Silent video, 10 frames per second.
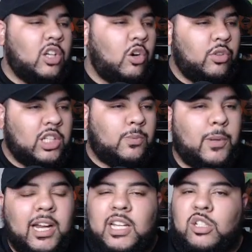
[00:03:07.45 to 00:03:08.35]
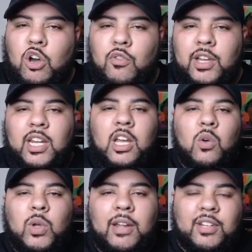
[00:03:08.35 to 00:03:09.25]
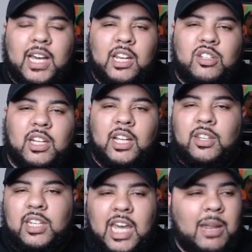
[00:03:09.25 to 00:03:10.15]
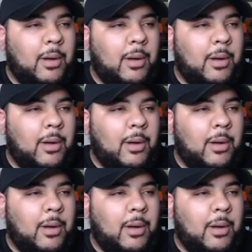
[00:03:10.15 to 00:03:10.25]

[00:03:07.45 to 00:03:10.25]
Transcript: oh, this player has COVID, we have to kind of shut down the game.